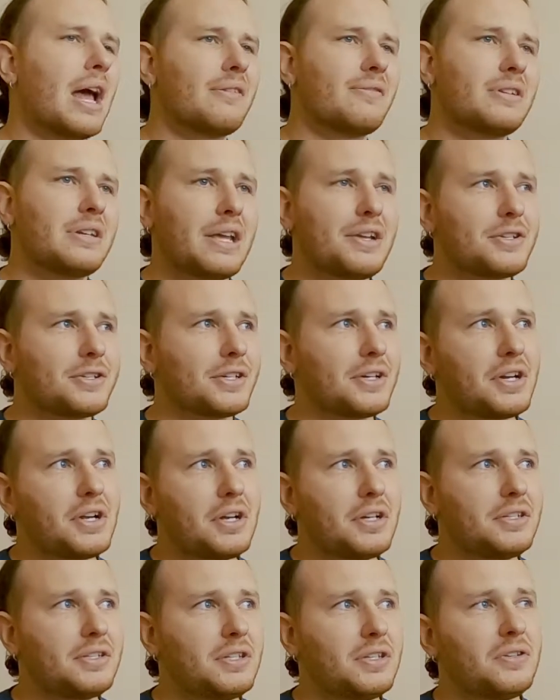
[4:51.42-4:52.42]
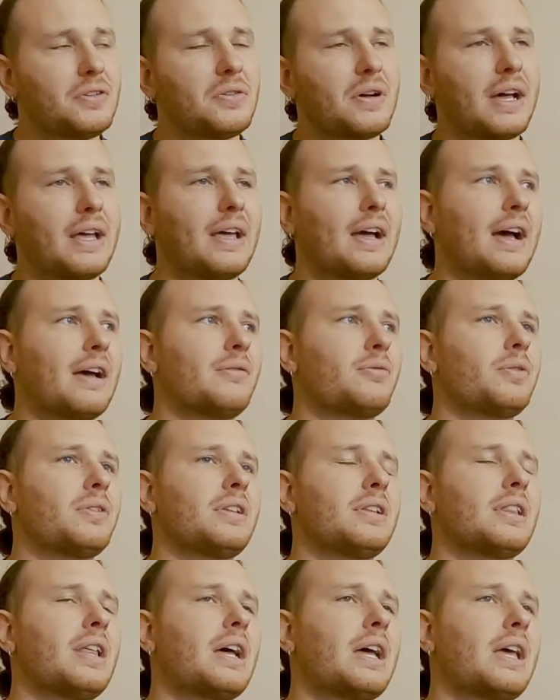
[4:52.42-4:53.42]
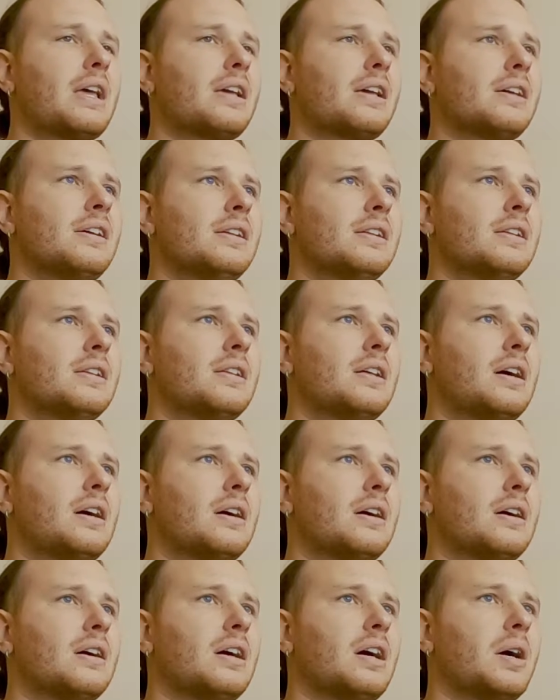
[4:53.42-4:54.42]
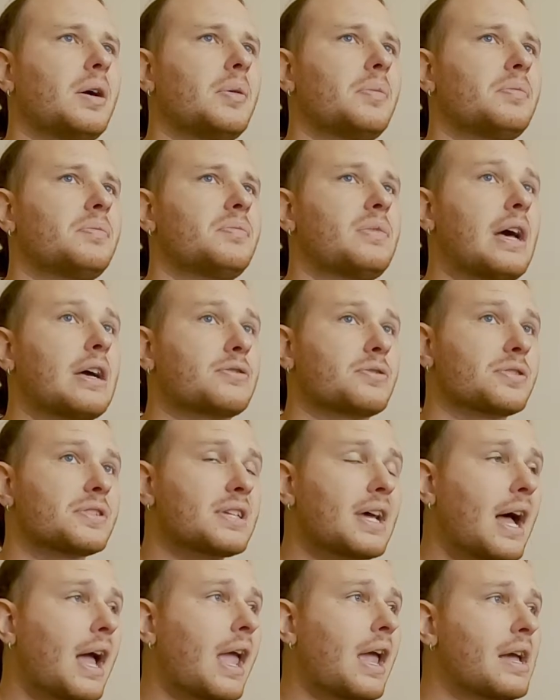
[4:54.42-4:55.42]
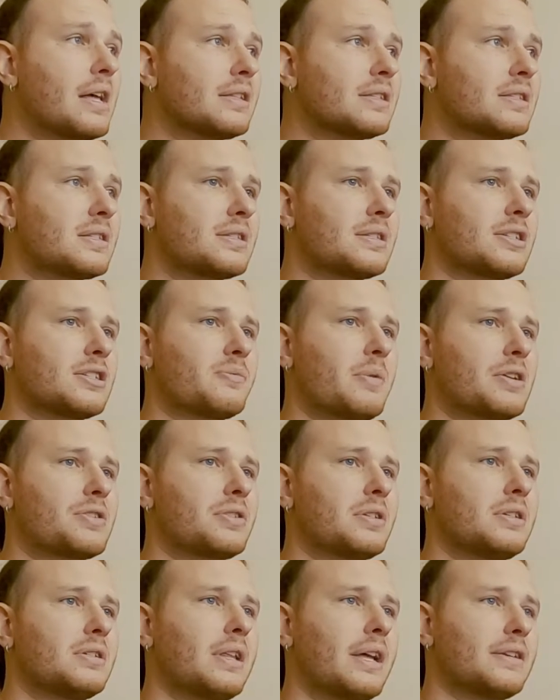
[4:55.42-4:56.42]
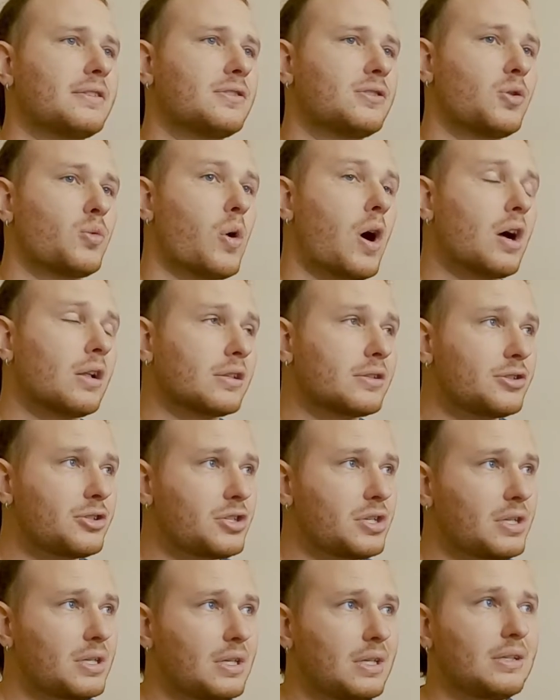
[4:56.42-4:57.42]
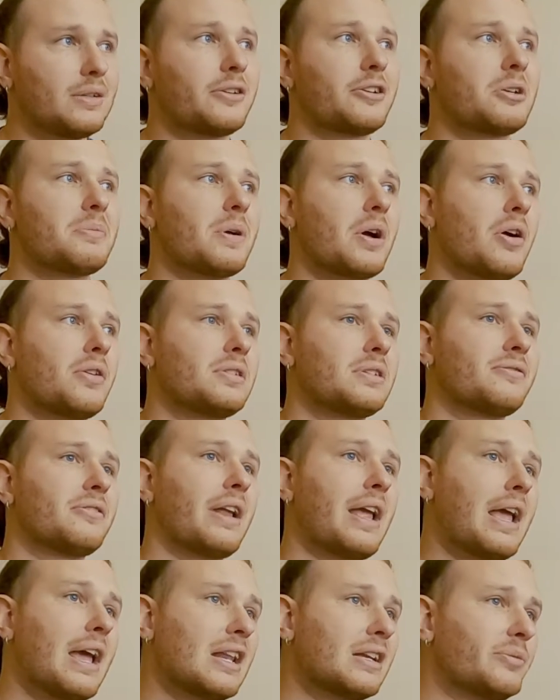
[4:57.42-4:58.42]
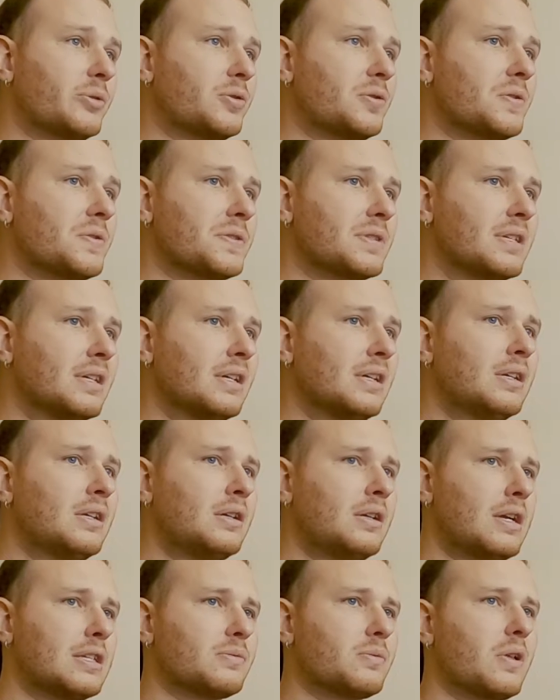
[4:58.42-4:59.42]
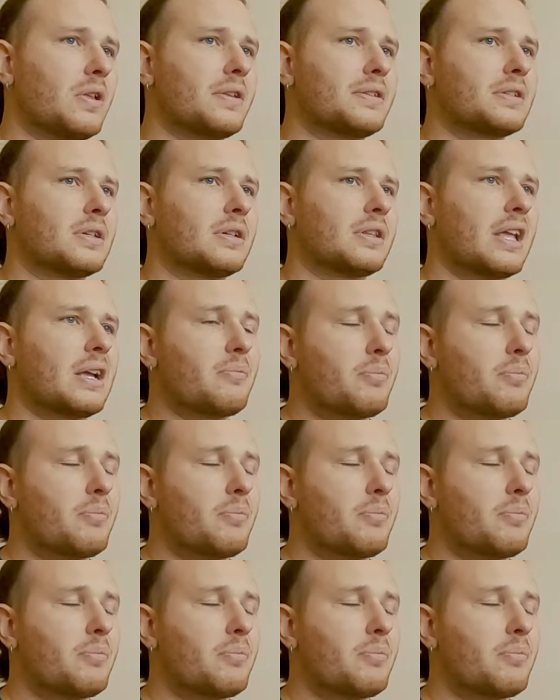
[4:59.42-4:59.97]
kind of a nature nerd too. I really like natural science, especially zoology, learning about different animals, as well as